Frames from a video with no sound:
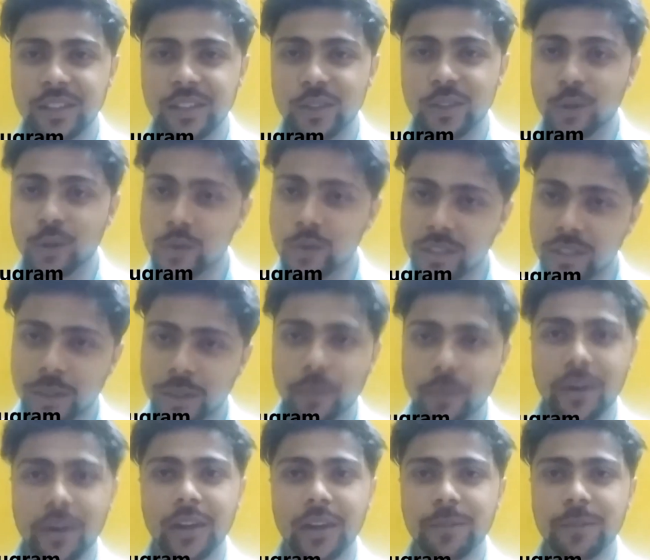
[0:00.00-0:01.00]
you
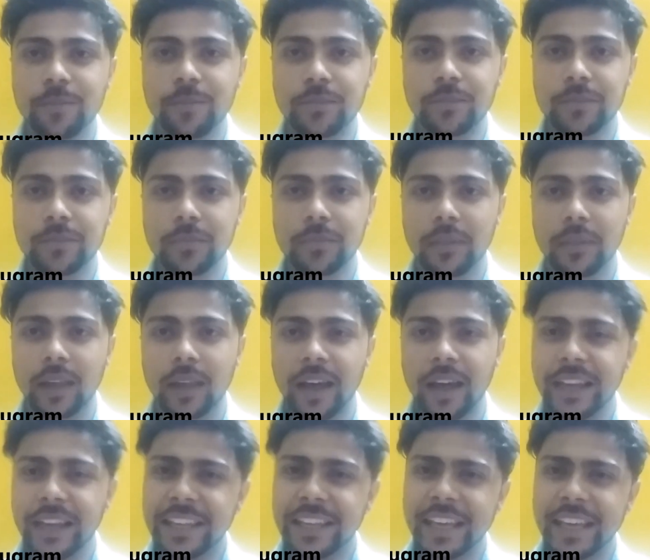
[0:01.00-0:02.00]
accepted,
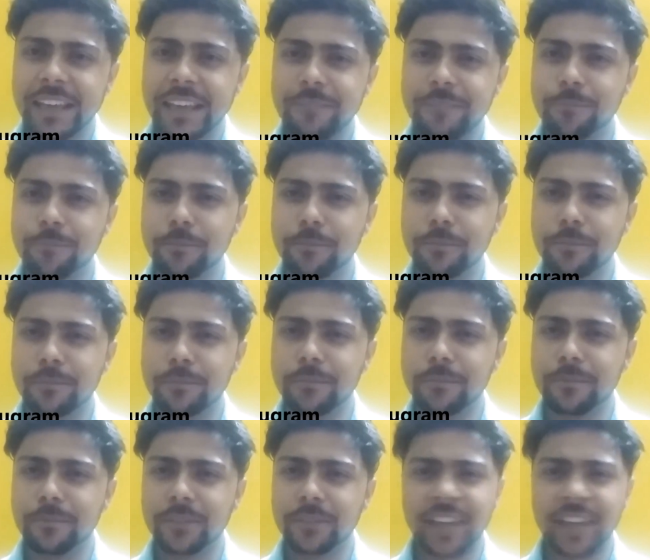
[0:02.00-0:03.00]
and
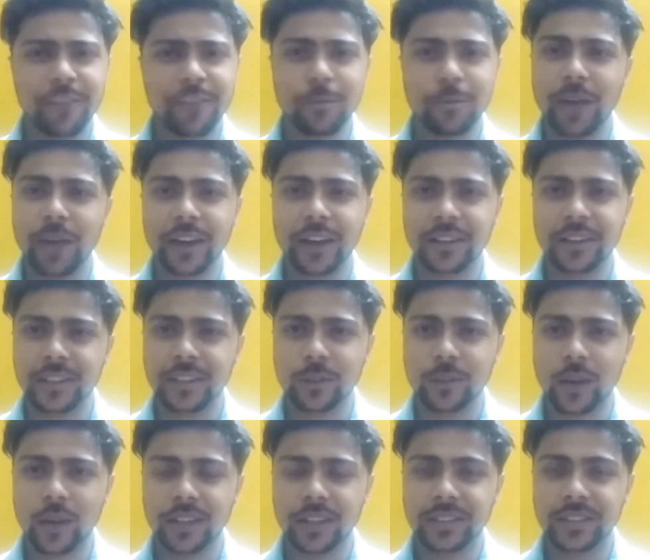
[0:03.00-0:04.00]
gave me back another
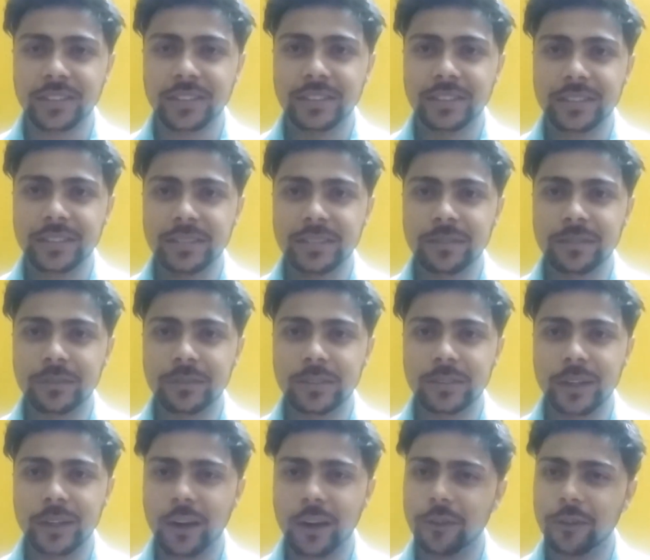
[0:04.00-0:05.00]
one
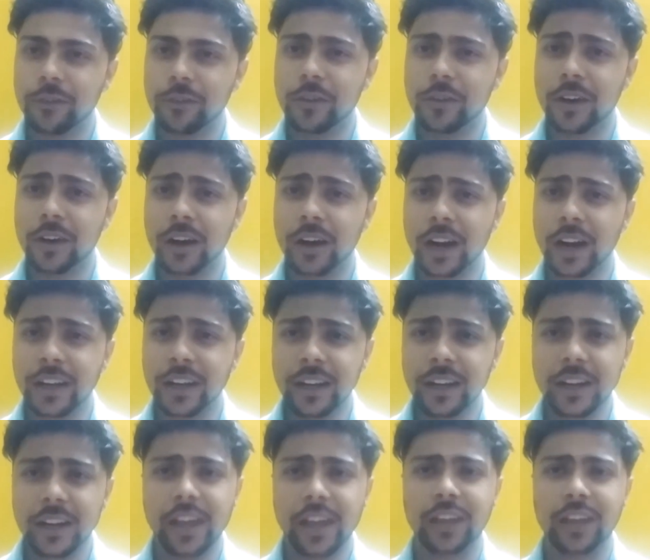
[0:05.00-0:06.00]
of
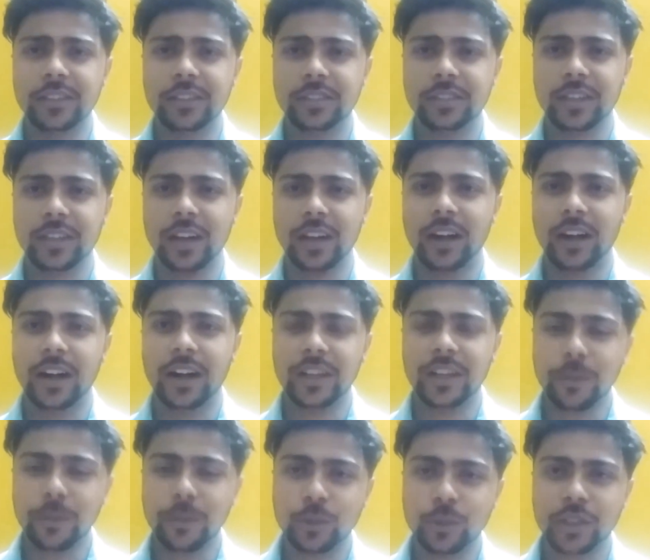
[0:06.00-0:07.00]
100 days,
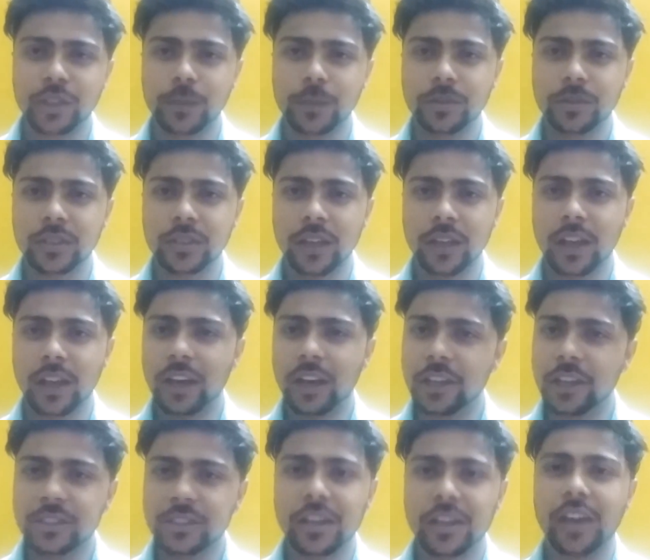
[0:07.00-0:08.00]
100 push-ups
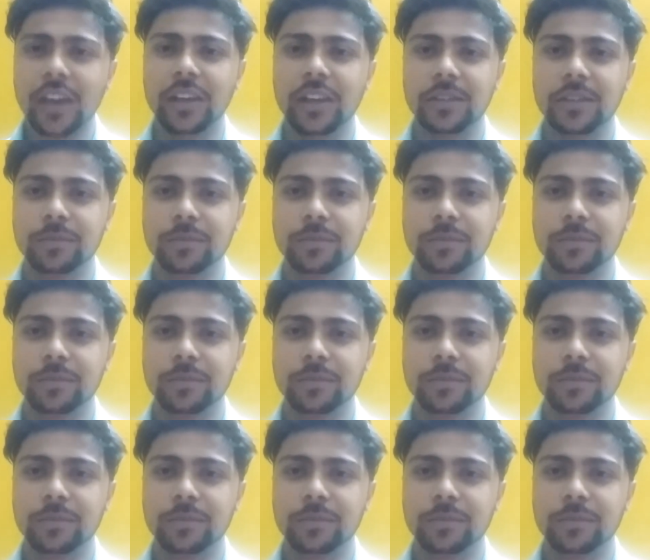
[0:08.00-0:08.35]
each day.